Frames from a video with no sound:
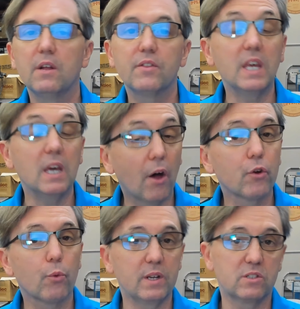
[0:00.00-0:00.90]
the
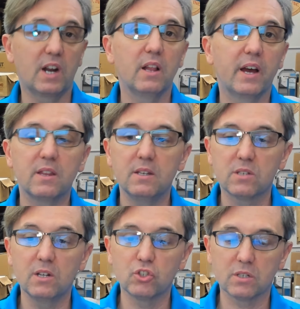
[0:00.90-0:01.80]
other reason I like these
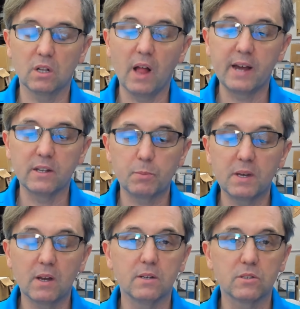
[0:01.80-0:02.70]
hinges a lot is
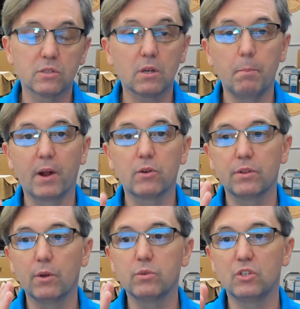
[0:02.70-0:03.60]
because compared to
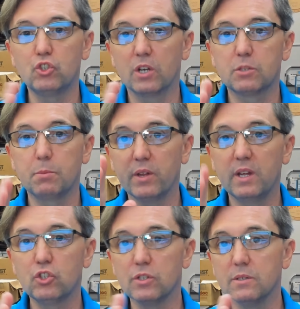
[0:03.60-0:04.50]
those adjustable
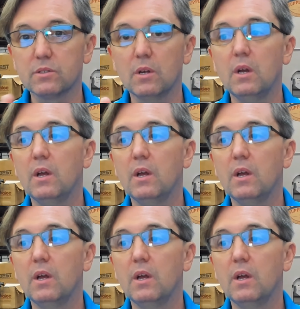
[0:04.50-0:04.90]
hinges,